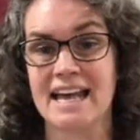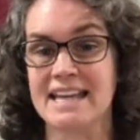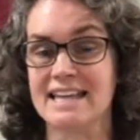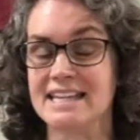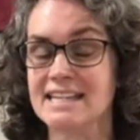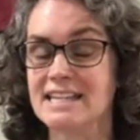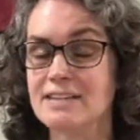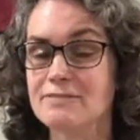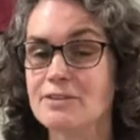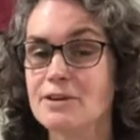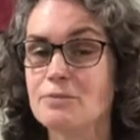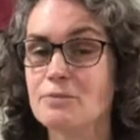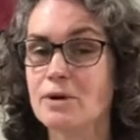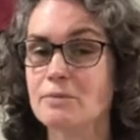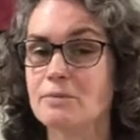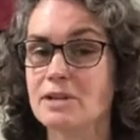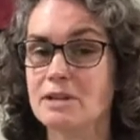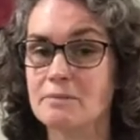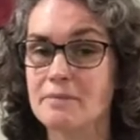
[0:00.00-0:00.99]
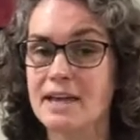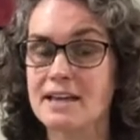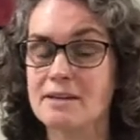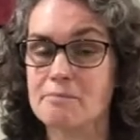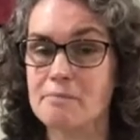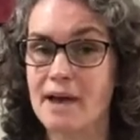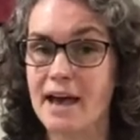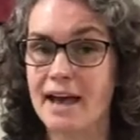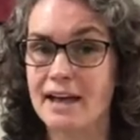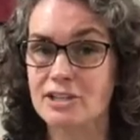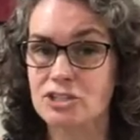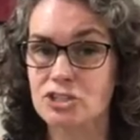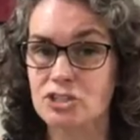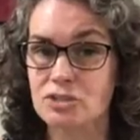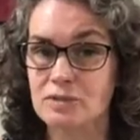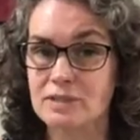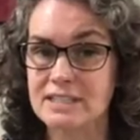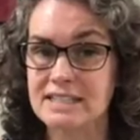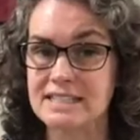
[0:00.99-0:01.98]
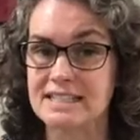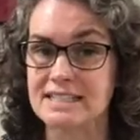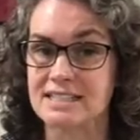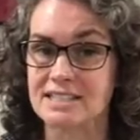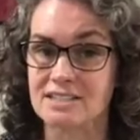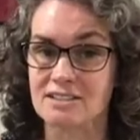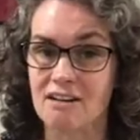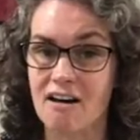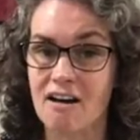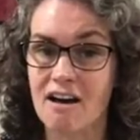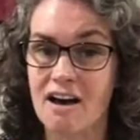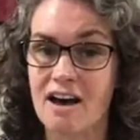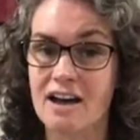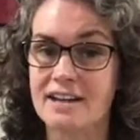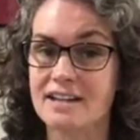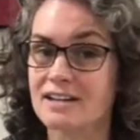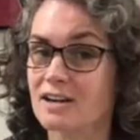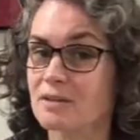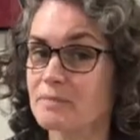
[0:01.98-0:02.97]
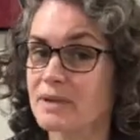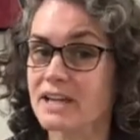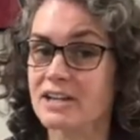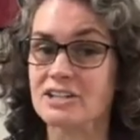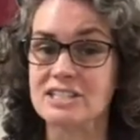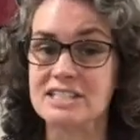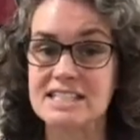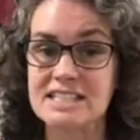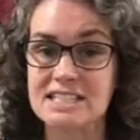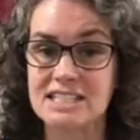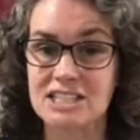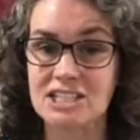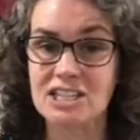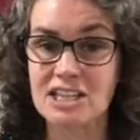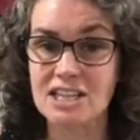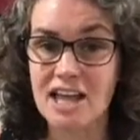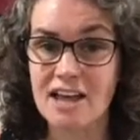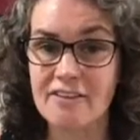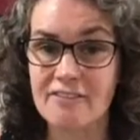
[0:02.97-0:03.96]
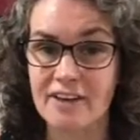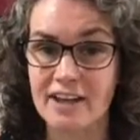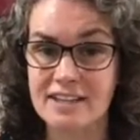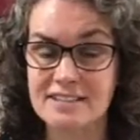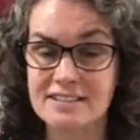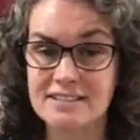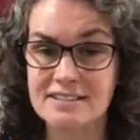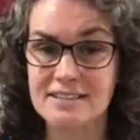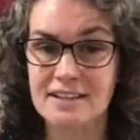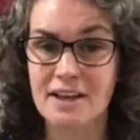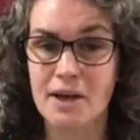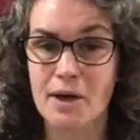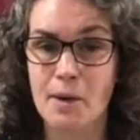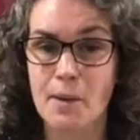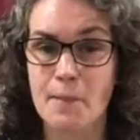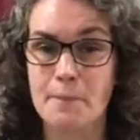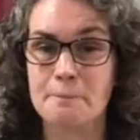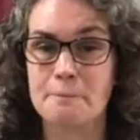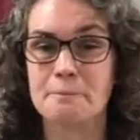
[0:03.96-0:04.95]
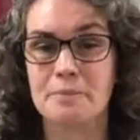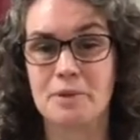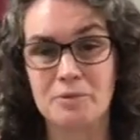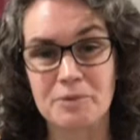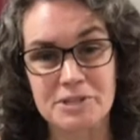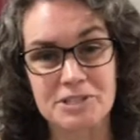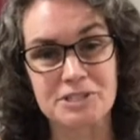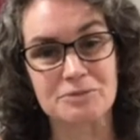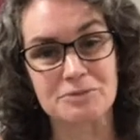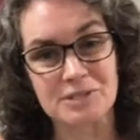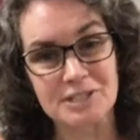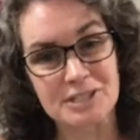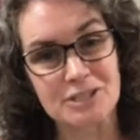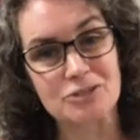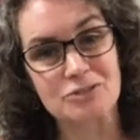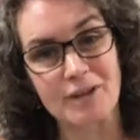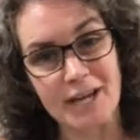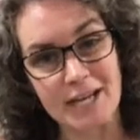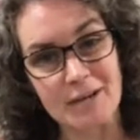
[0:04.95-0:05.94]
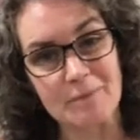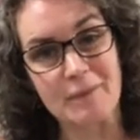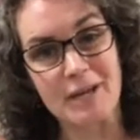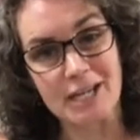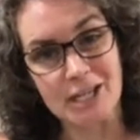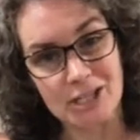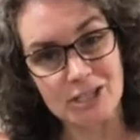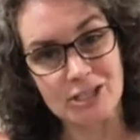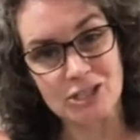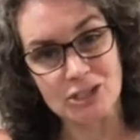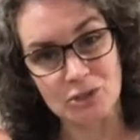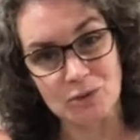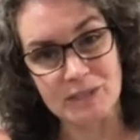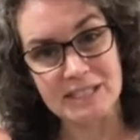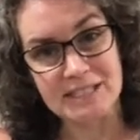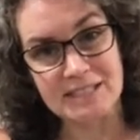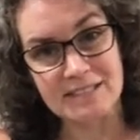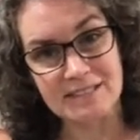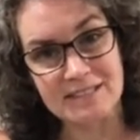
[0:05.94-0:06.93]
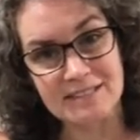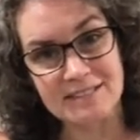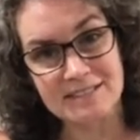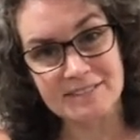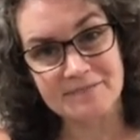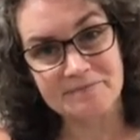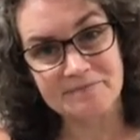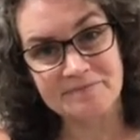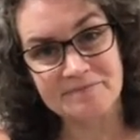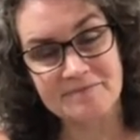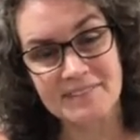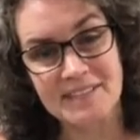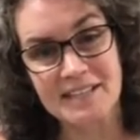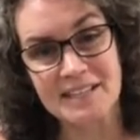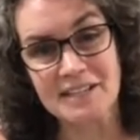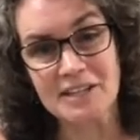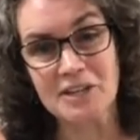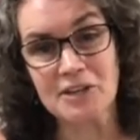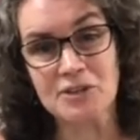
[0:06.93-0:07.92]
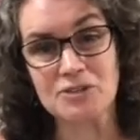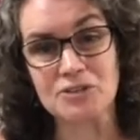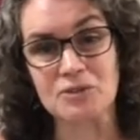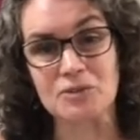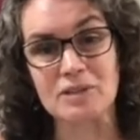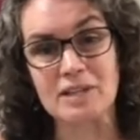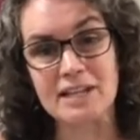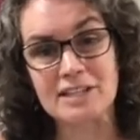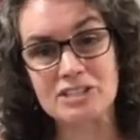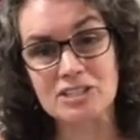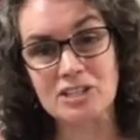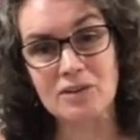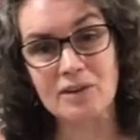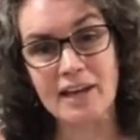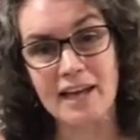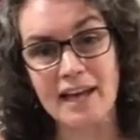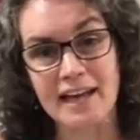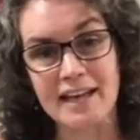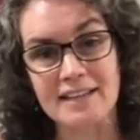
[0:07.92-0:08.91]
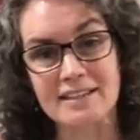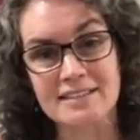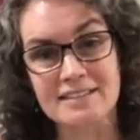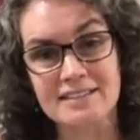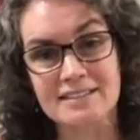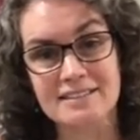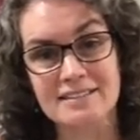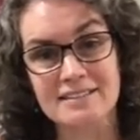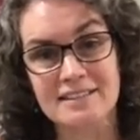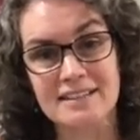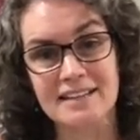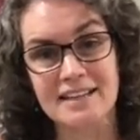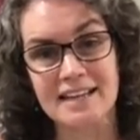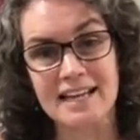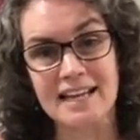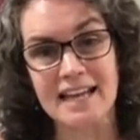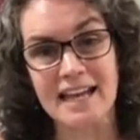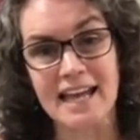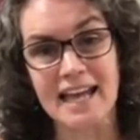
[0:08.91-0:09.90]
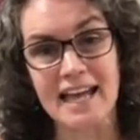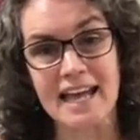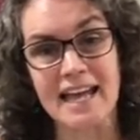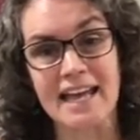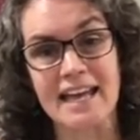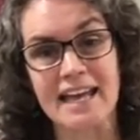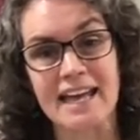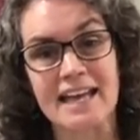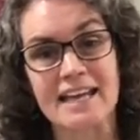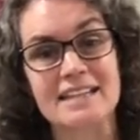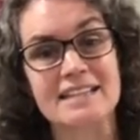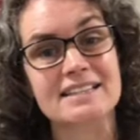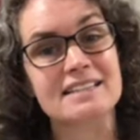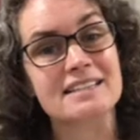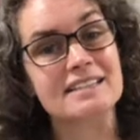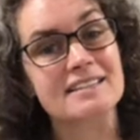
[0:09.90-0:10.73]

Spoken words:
Even when we make bad choices, God and our parents still love us. We should really try to make good choices. So let's go ahead and